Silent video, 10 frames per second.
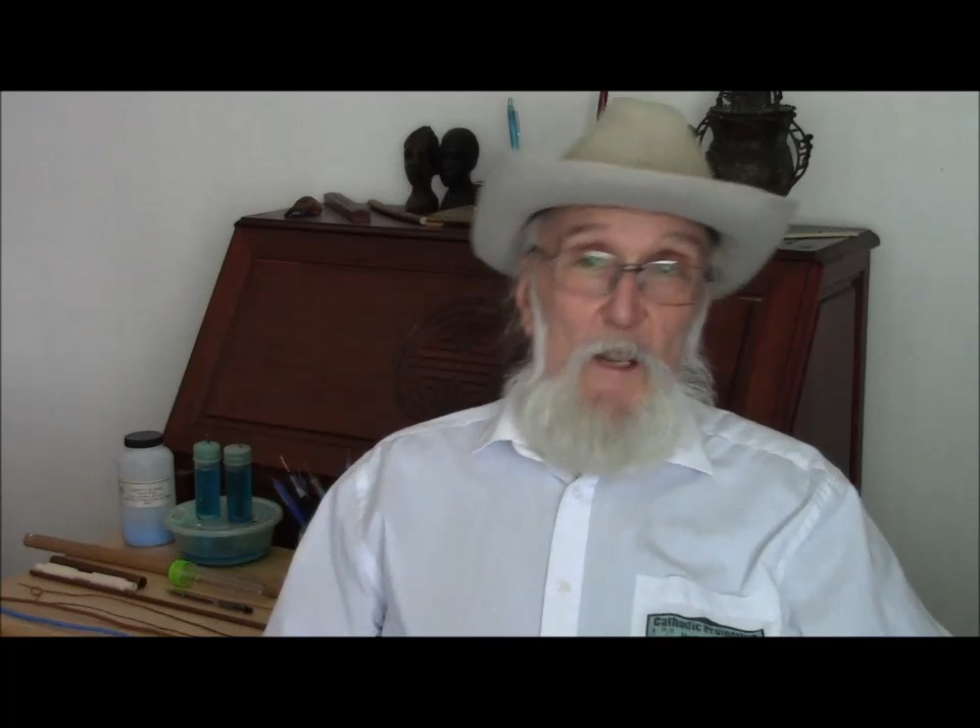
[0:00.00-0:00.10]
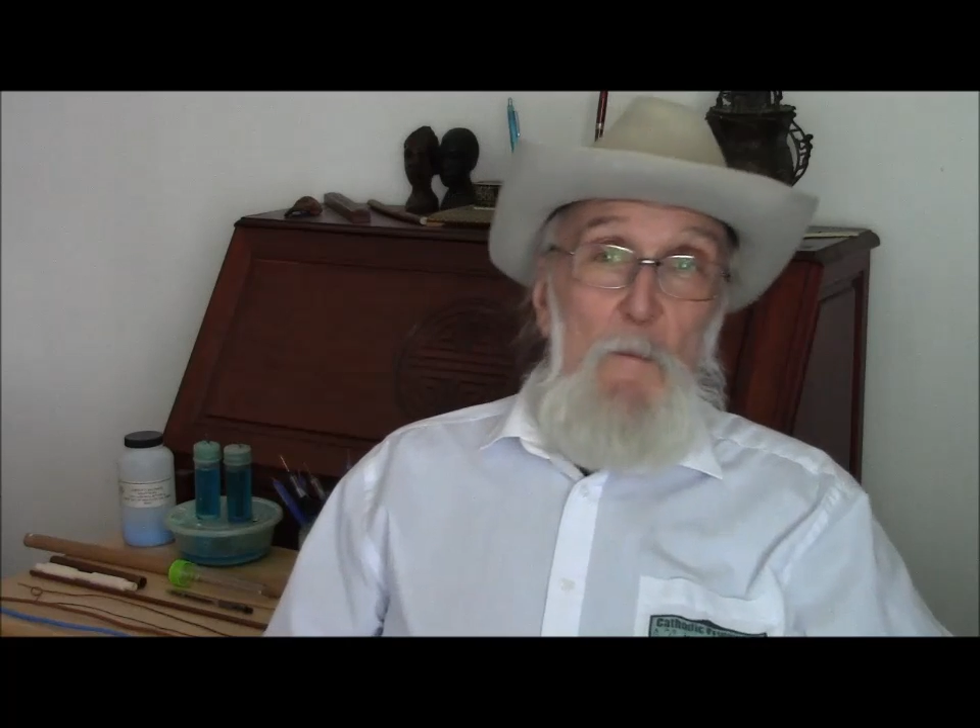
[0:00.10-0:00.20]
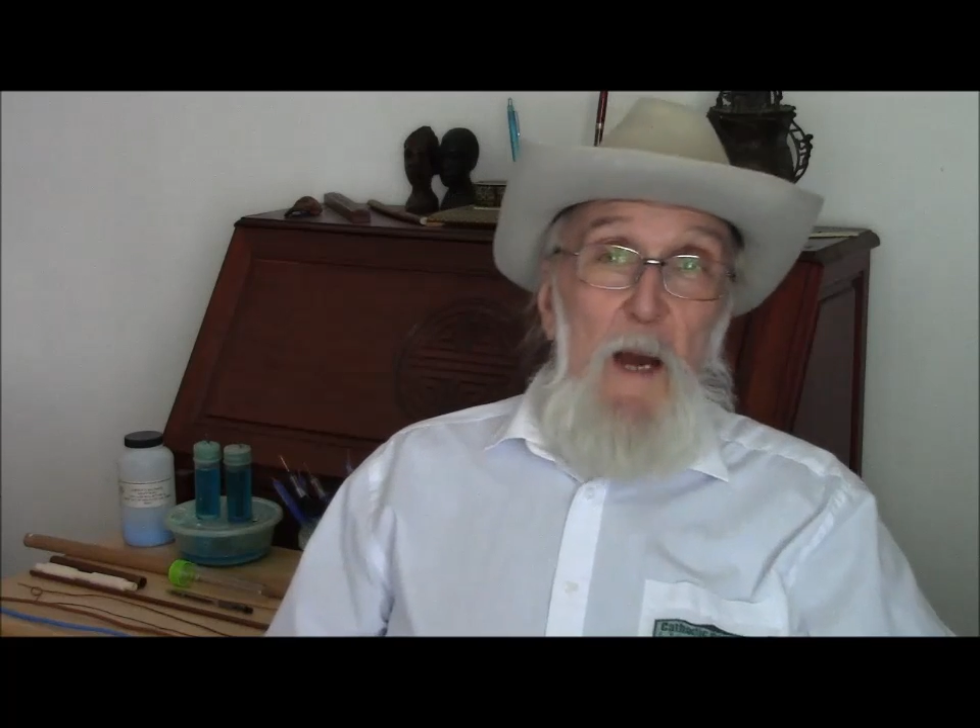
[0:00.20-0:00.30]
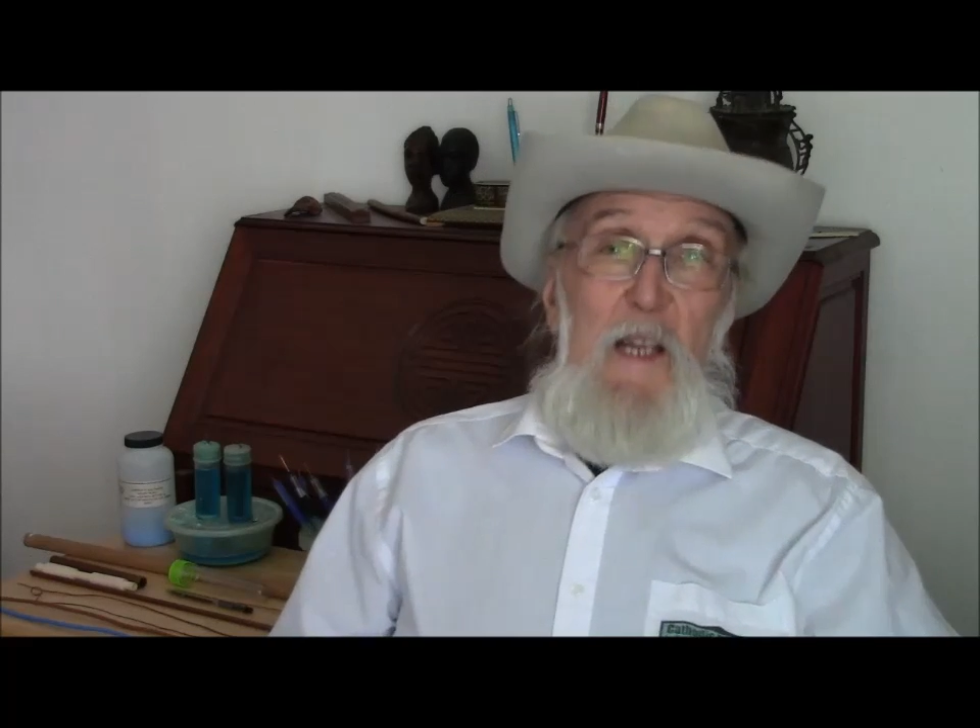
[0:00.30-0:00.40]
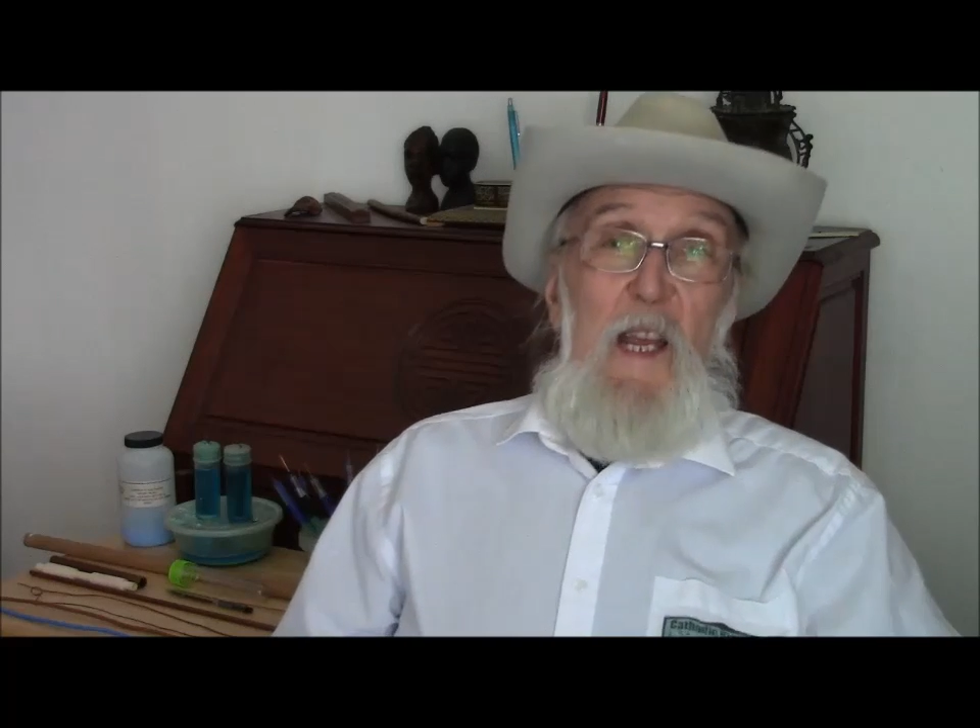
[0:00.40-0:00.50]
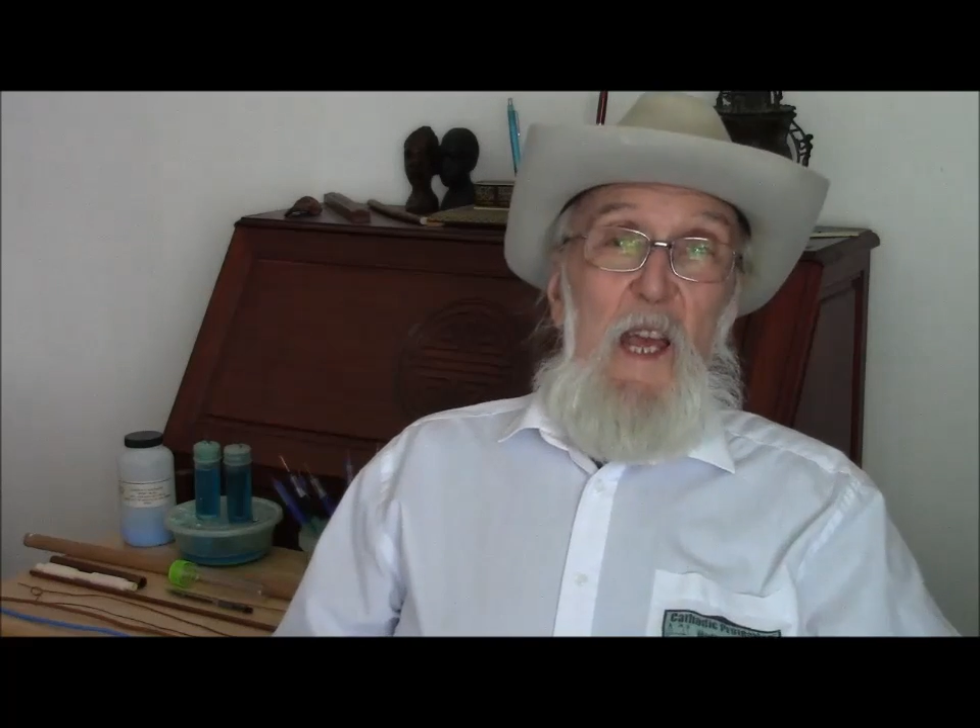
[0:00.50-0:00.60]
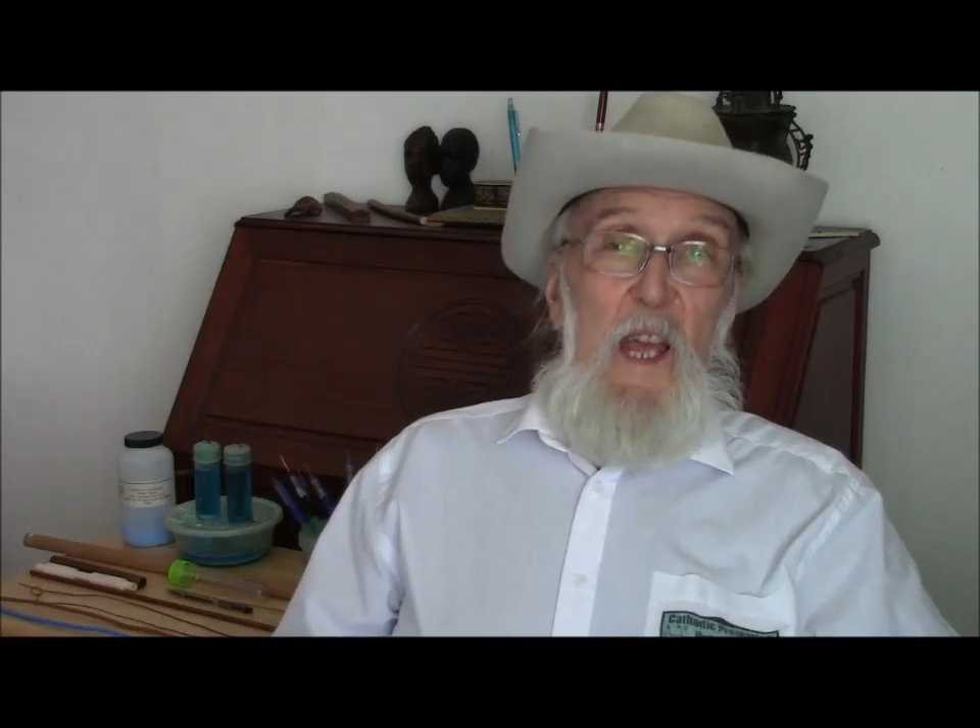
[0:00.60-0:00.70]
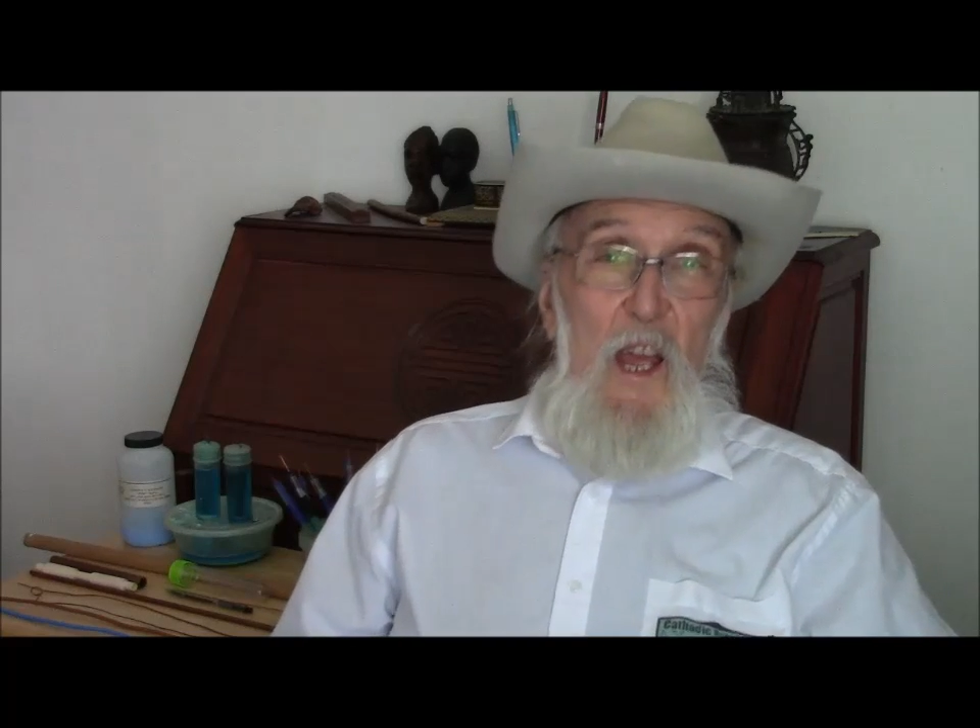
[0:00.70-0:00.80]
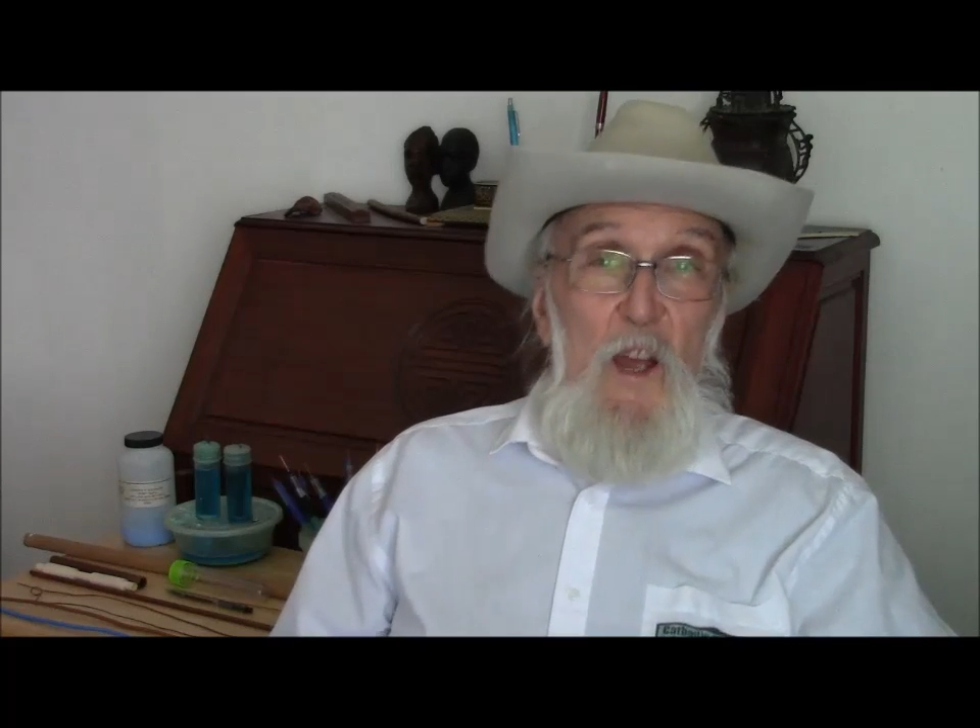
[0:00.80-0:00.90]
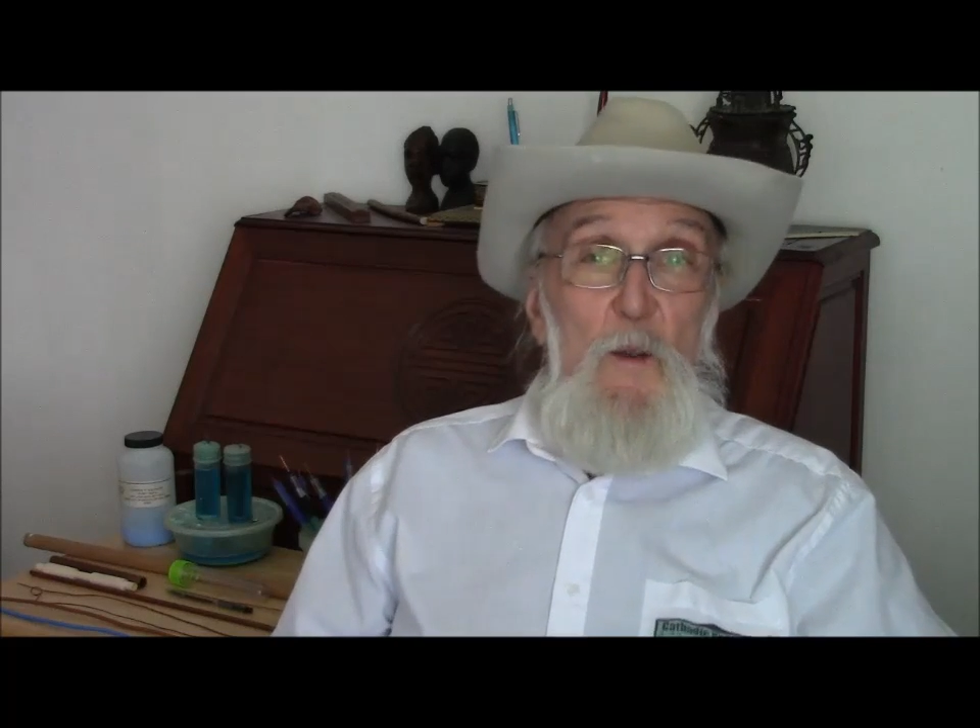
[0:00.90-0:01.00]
no matter how